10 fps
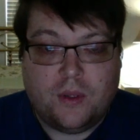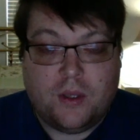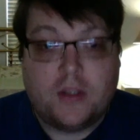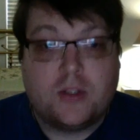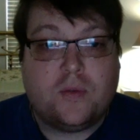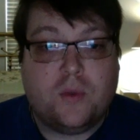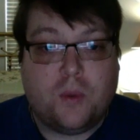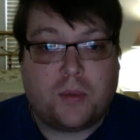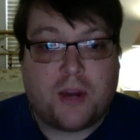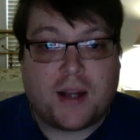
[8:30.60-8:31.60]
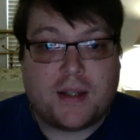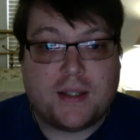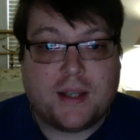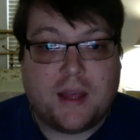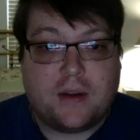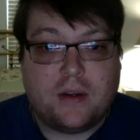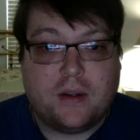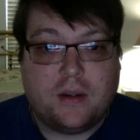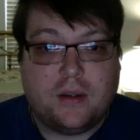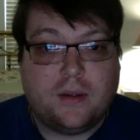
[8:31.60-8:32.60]
So if you want to practice together,
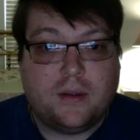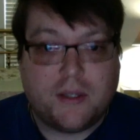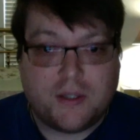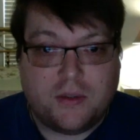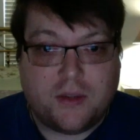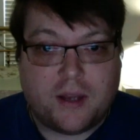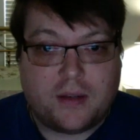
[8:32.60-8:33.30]
let's do that.